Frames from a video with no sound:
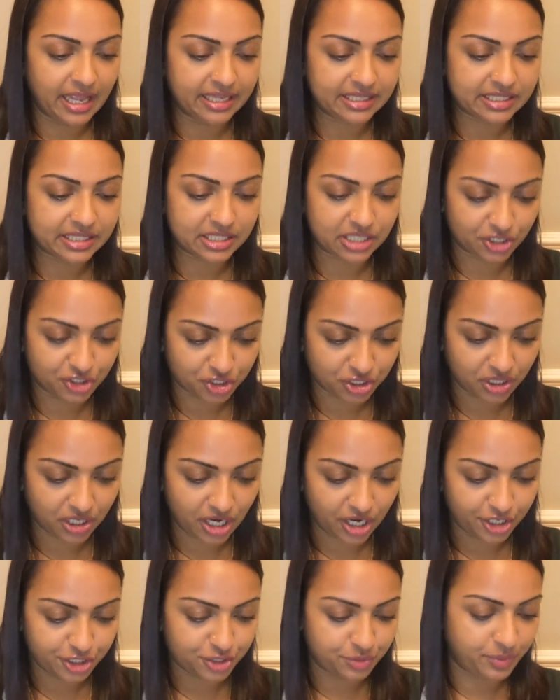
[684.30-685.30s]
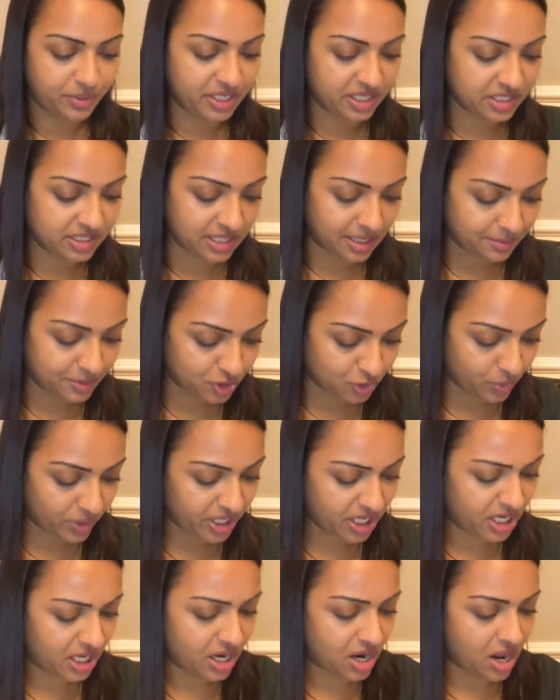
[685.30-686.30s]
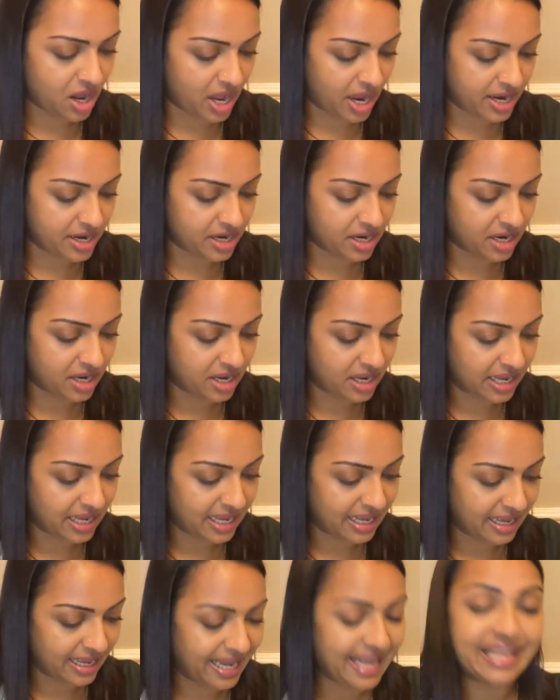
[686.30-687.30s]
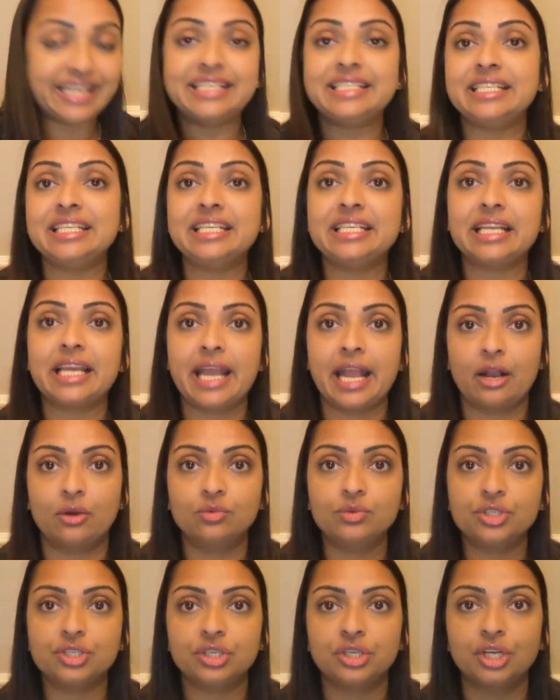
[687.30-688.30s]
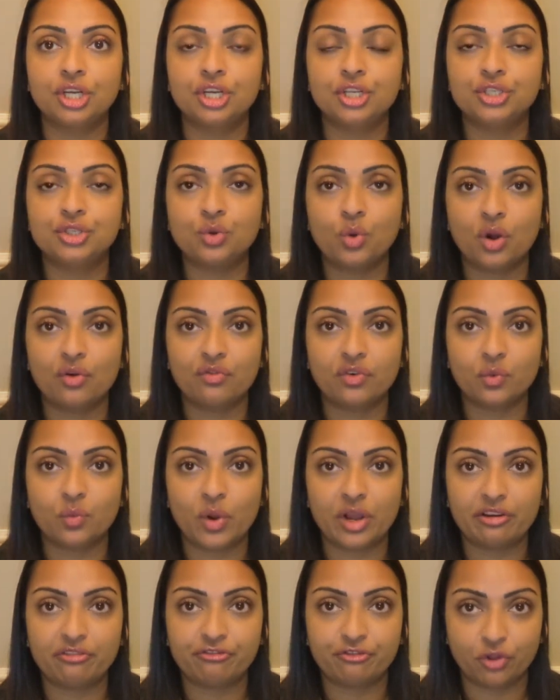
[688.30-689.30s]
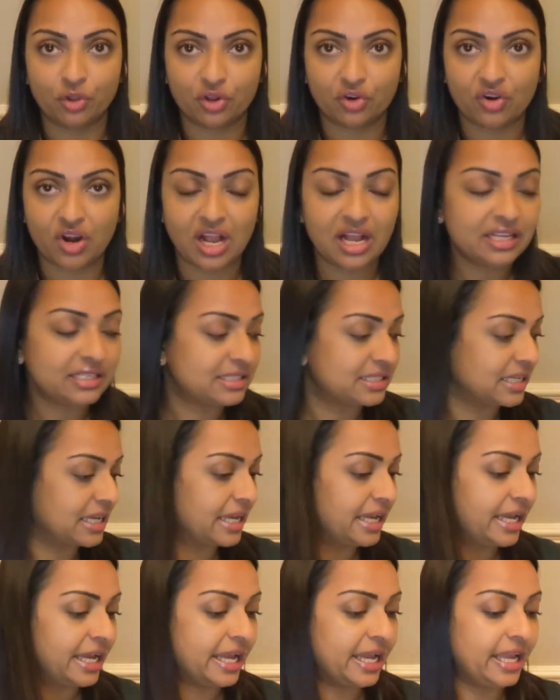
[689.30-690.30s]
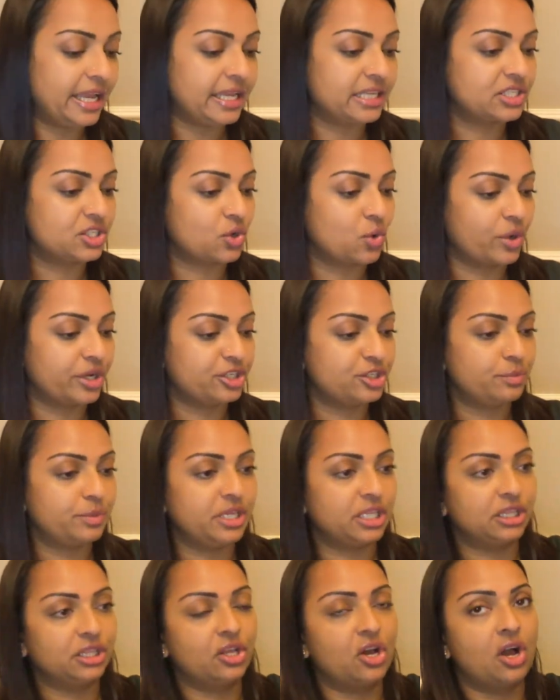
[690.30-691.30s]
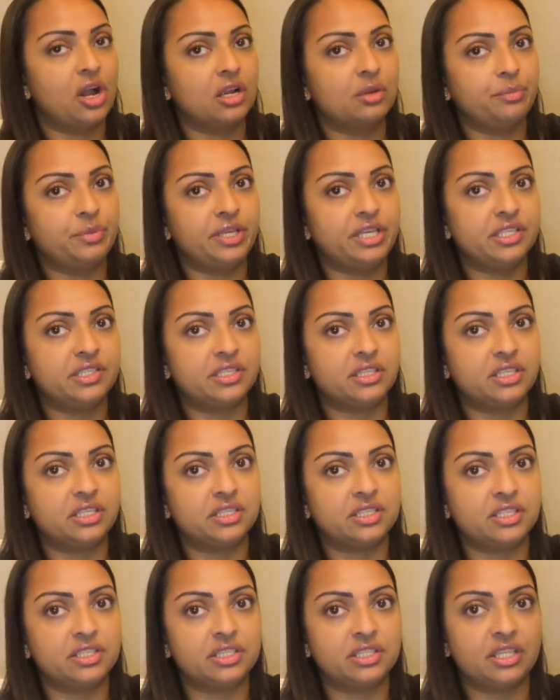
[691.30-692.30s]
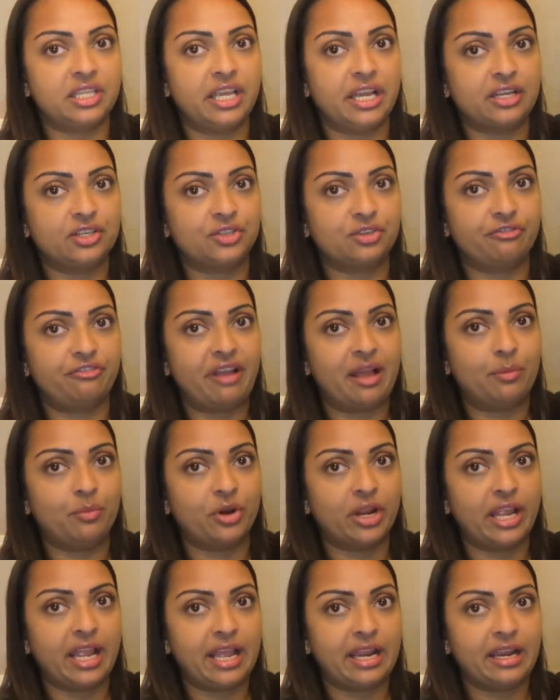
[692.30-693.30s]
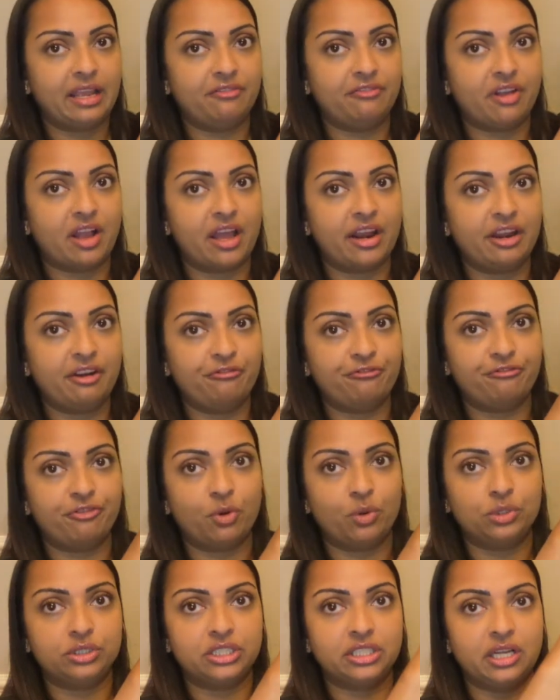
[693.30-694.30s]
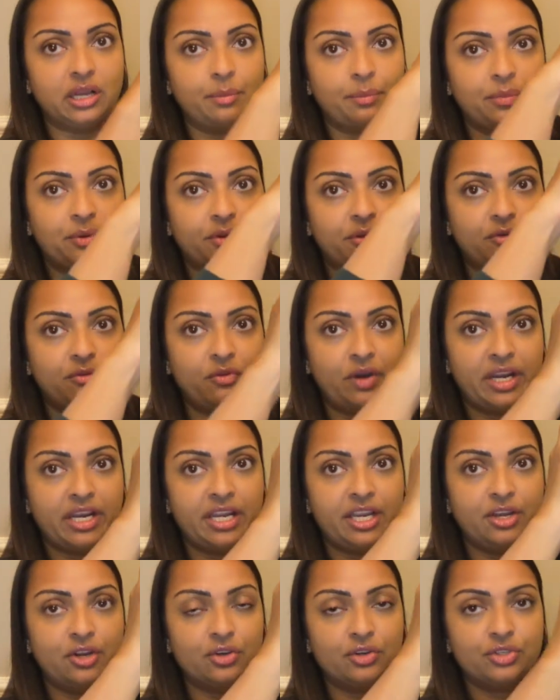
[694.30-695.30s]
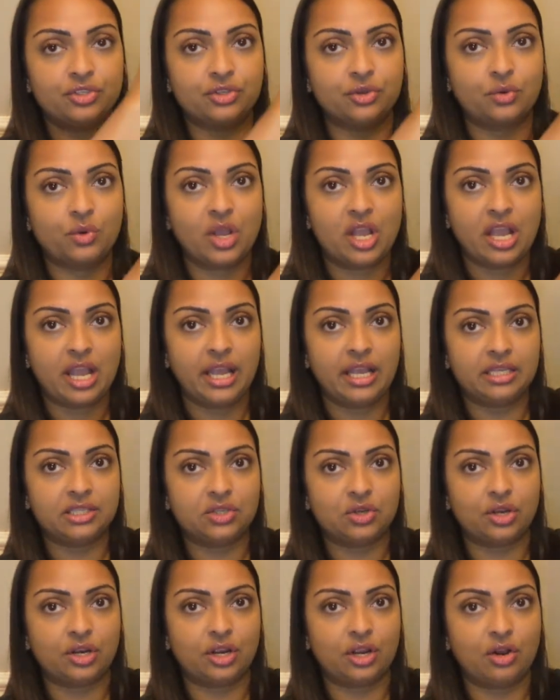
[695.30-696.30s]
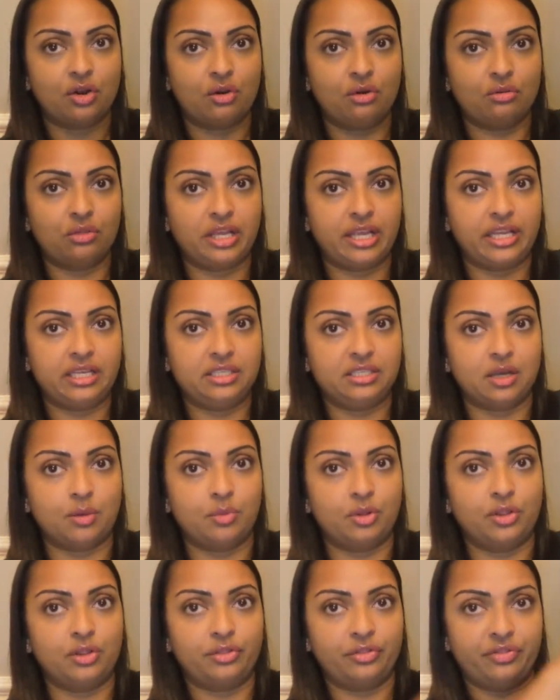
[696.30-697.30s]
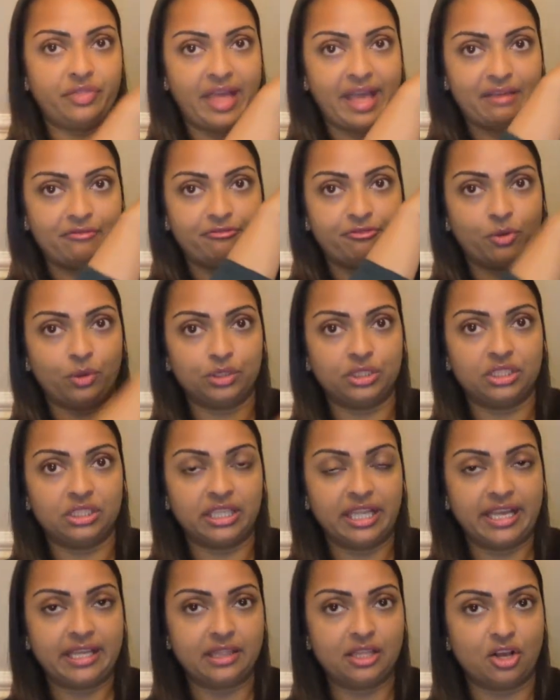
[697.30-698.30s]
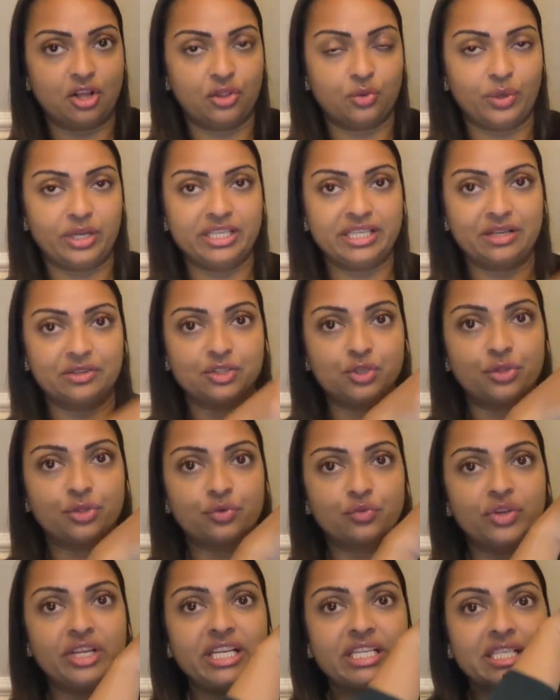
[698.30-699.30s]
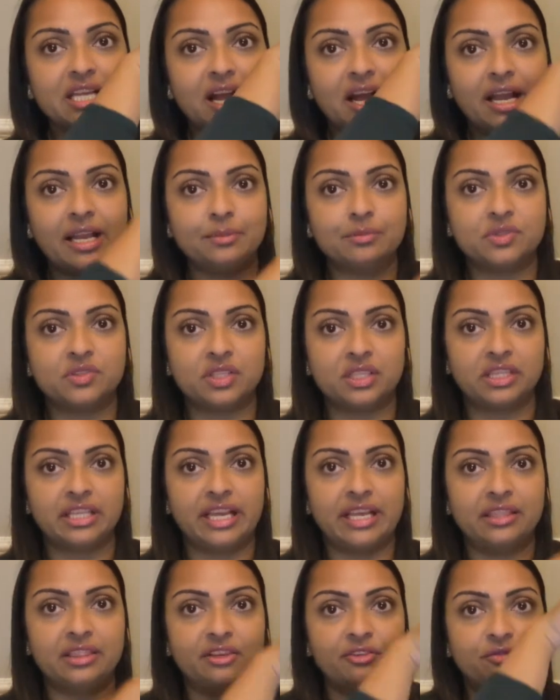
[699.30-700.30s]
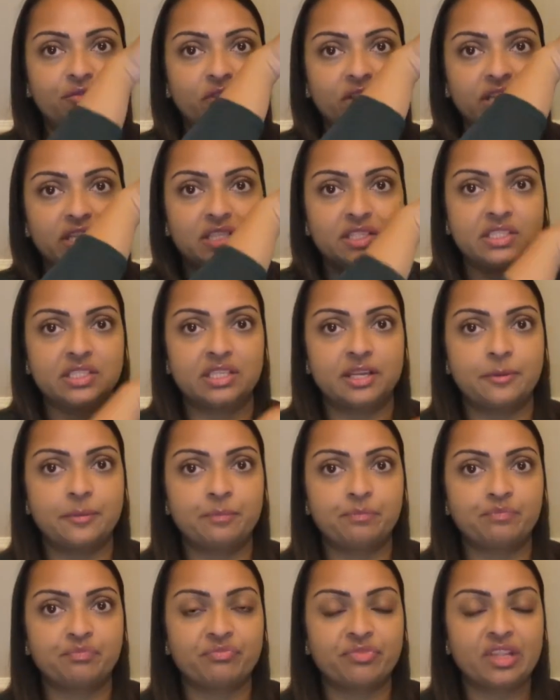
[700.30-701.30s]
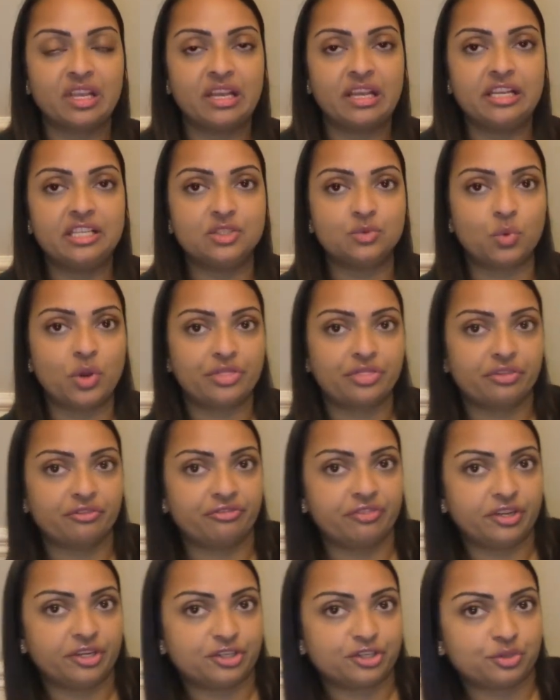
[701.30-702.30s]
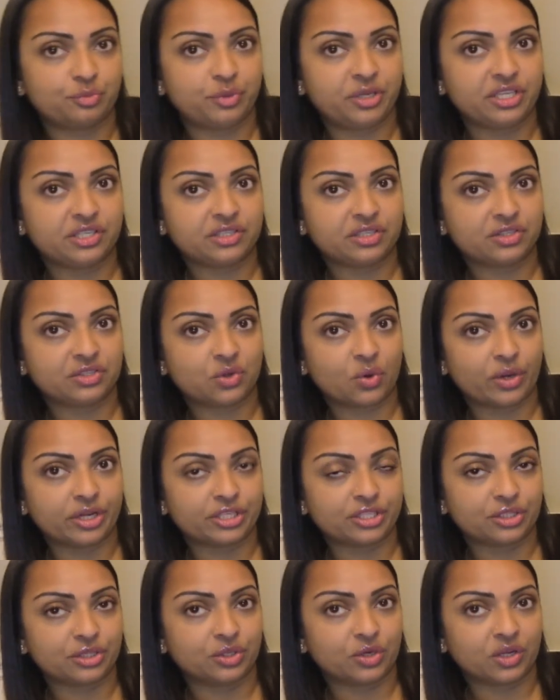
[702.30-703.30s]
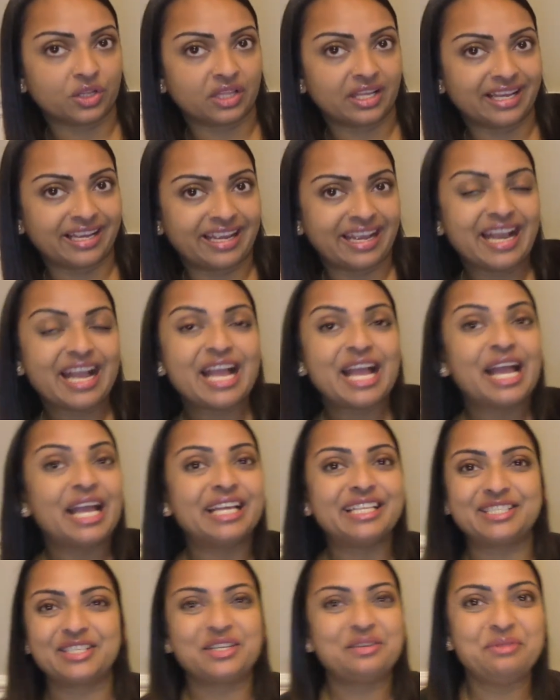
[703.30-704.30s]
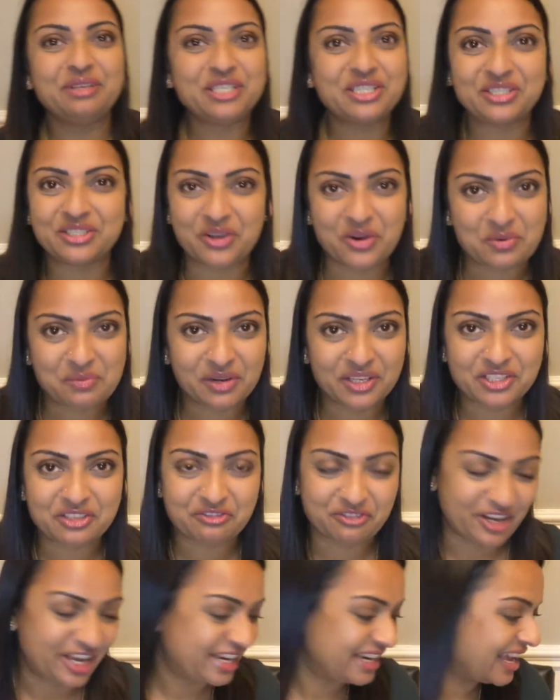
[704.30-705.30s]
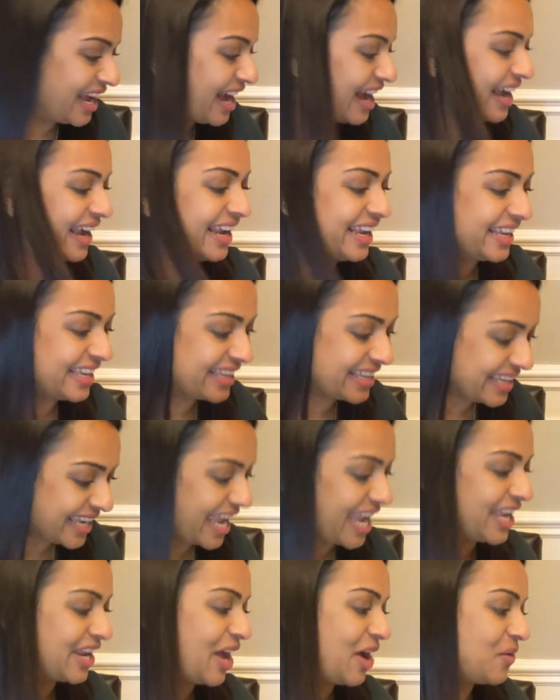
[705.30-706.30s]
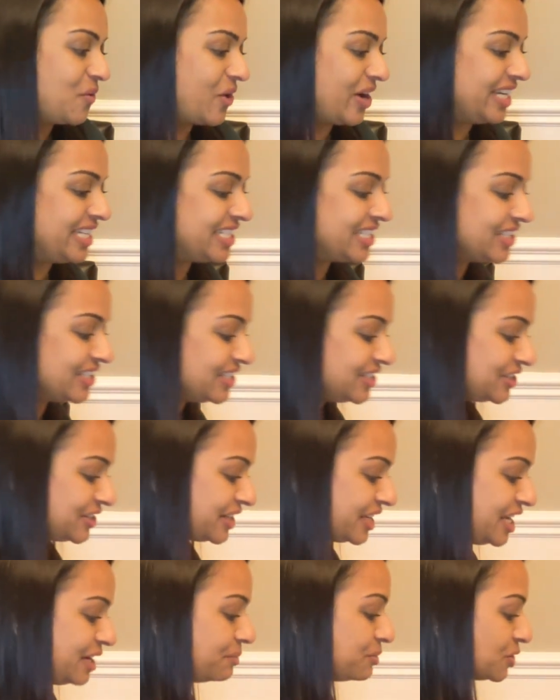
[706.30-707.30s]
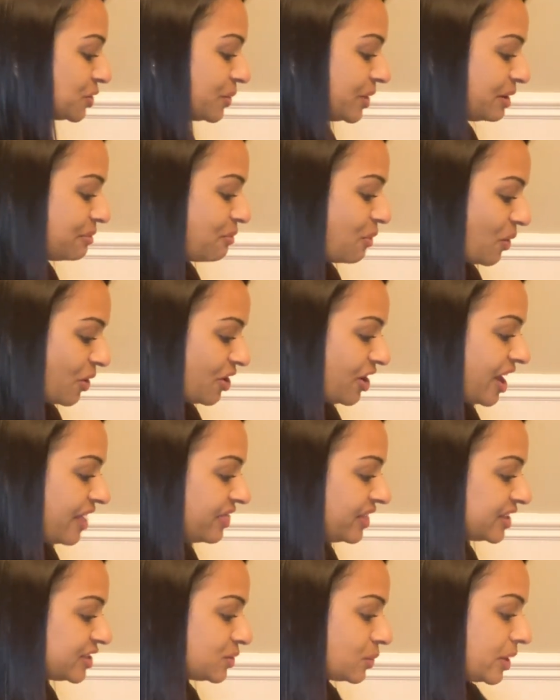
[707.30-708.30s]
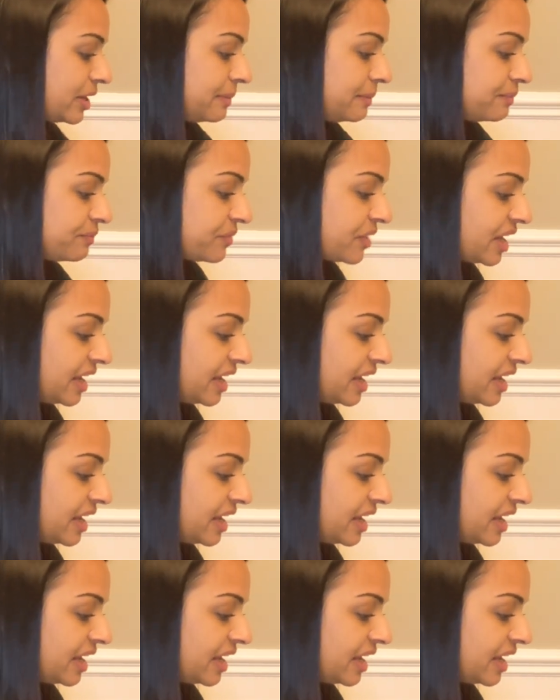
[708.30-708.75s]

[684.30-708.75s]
It's such a large piece. I'm doing it on 18 count, 2/1 full cross. It's going to be a long piece. This is the extra fabric, and I've got it folded up right here. So it's gonna go like double that folded length all the way down. So 3 times the length of this is what the finished piece is going to look like. It's gonna be so much fun. I cannot wait to keep doing more on this one.